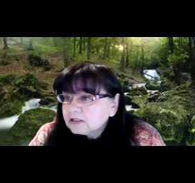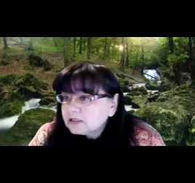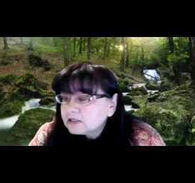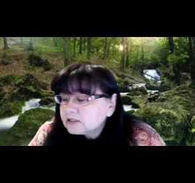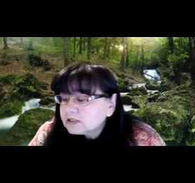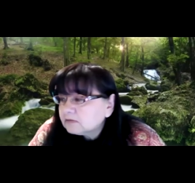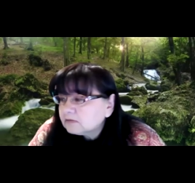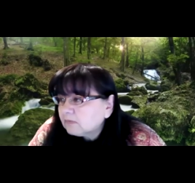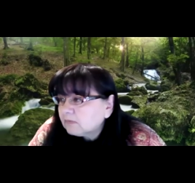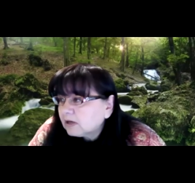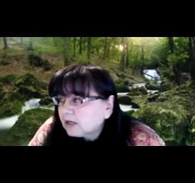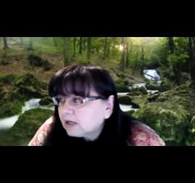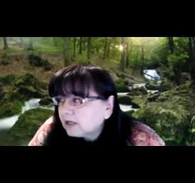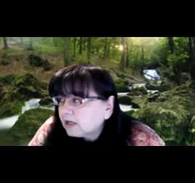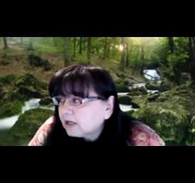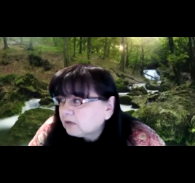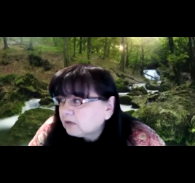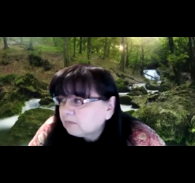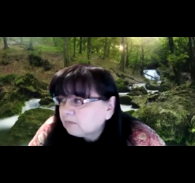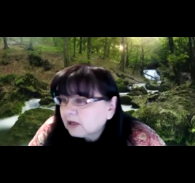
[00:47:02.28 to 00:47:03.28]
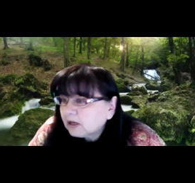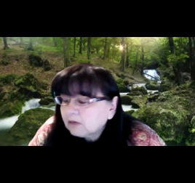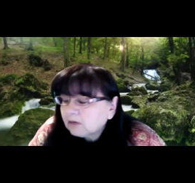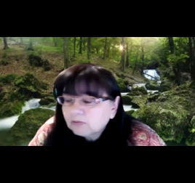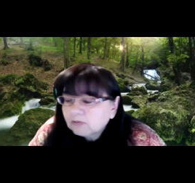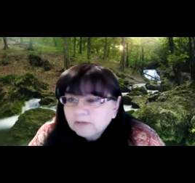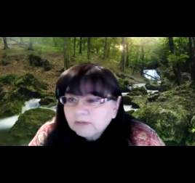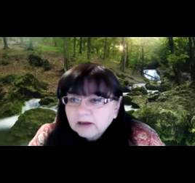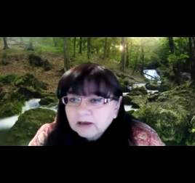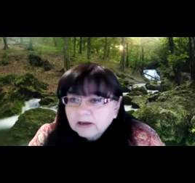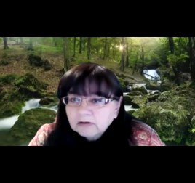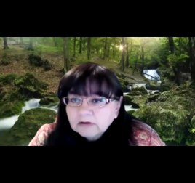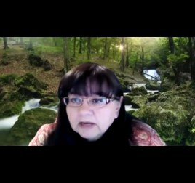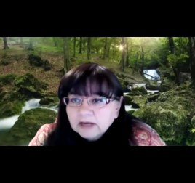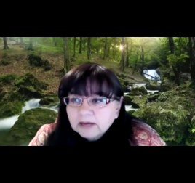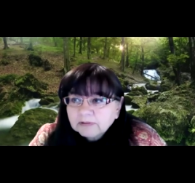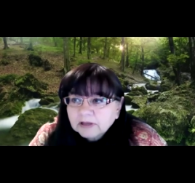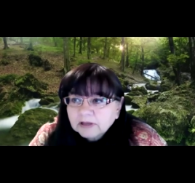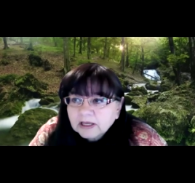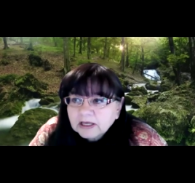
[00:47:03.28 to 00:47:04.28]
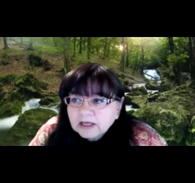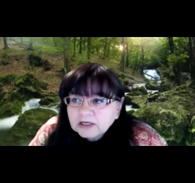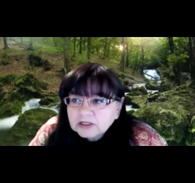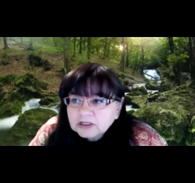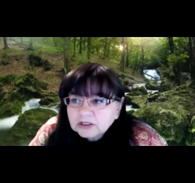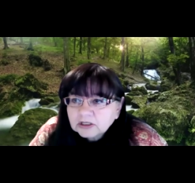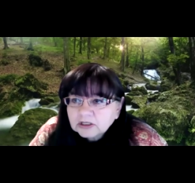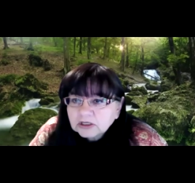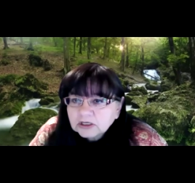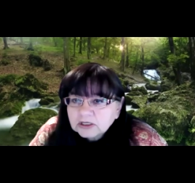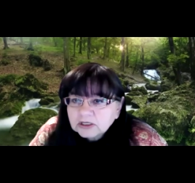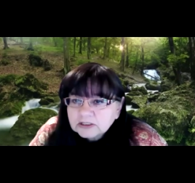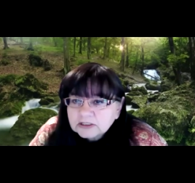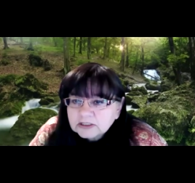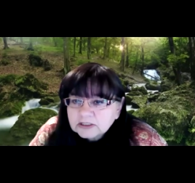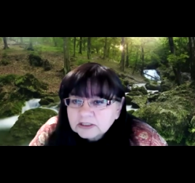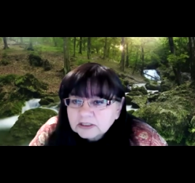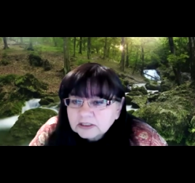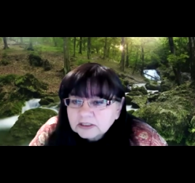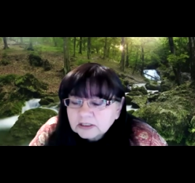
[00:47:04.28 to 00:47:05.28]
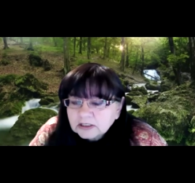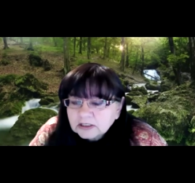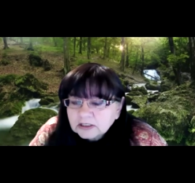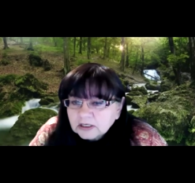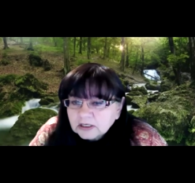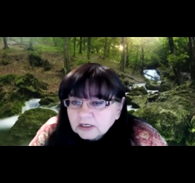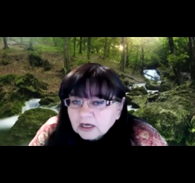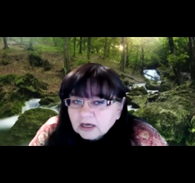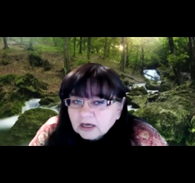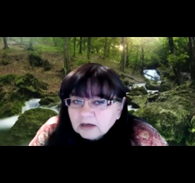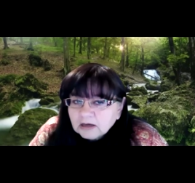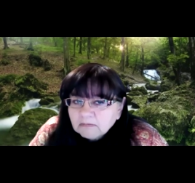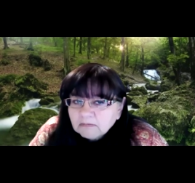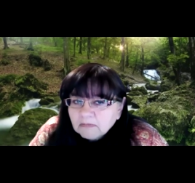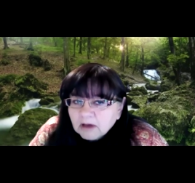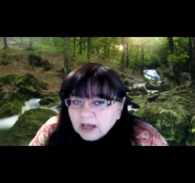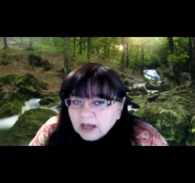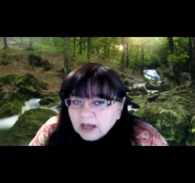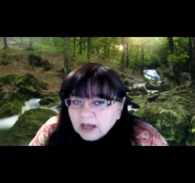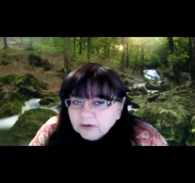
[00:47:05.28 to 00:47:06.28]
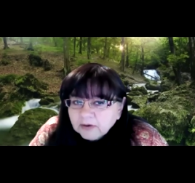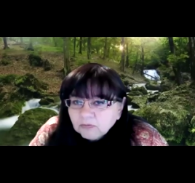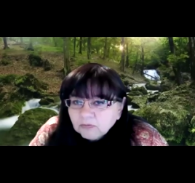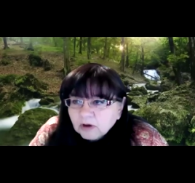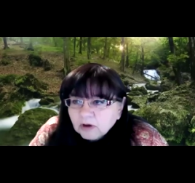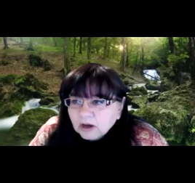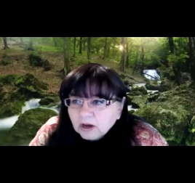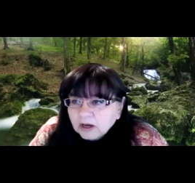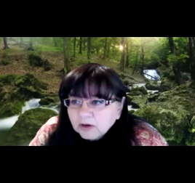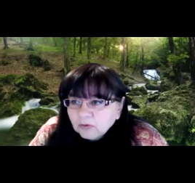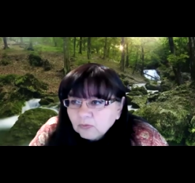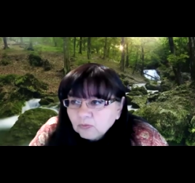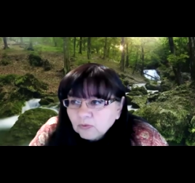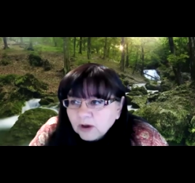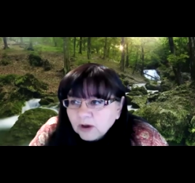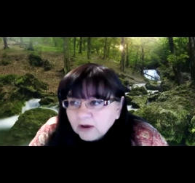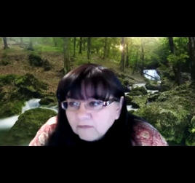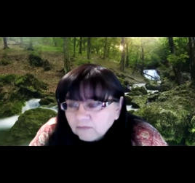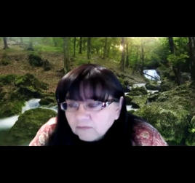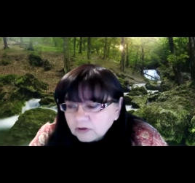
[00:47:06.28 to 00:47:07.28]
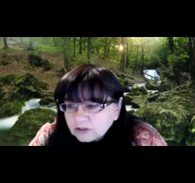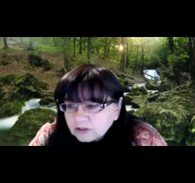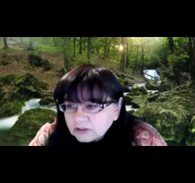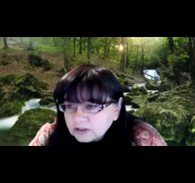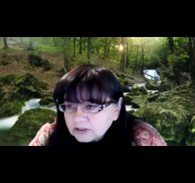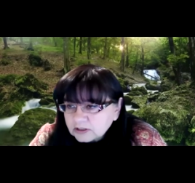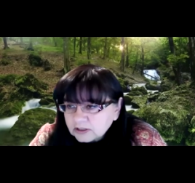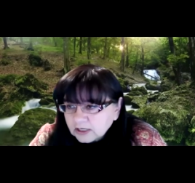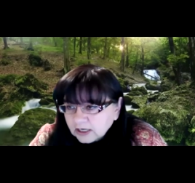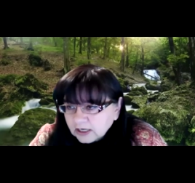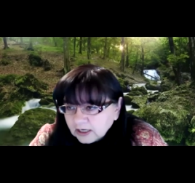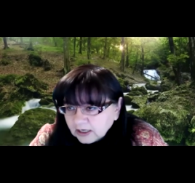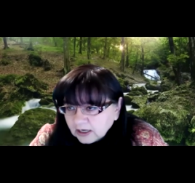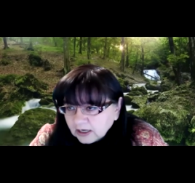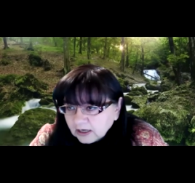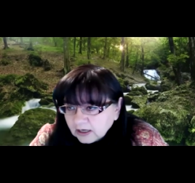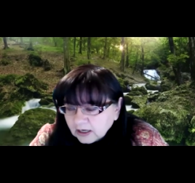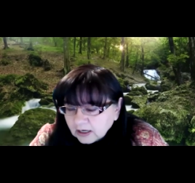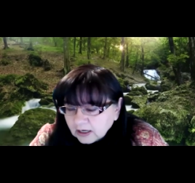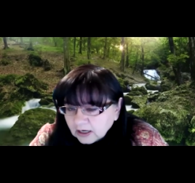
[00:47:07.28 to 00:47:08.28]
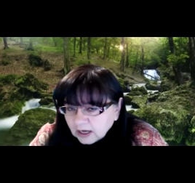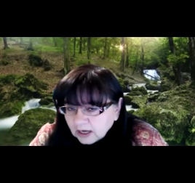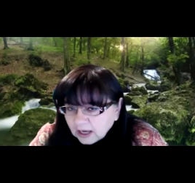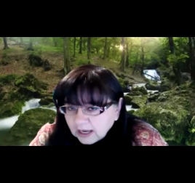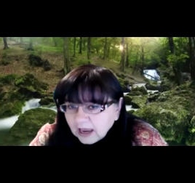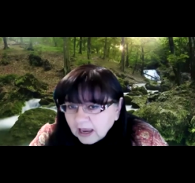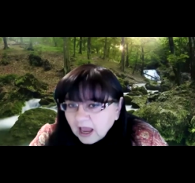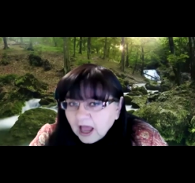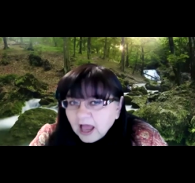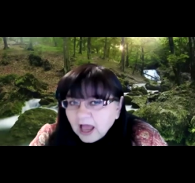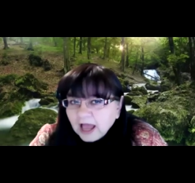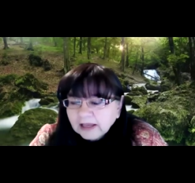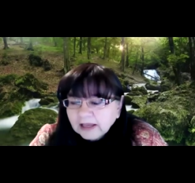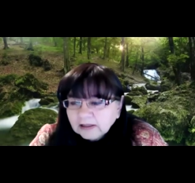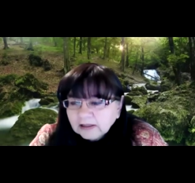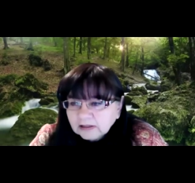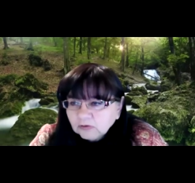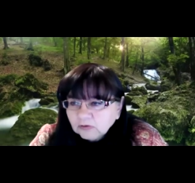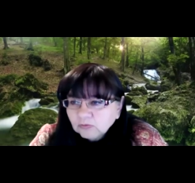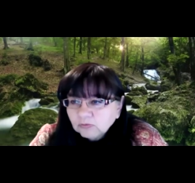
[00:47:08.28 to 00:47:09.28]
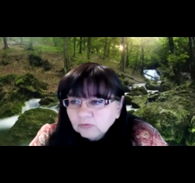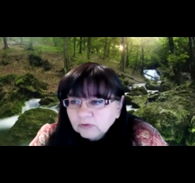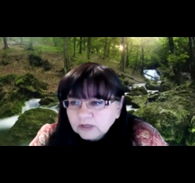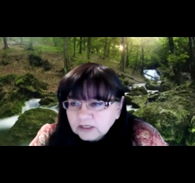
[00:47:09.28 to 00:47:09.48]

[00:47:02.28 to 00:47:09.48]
did this in my Upward Bound application. Is that I referenced a highly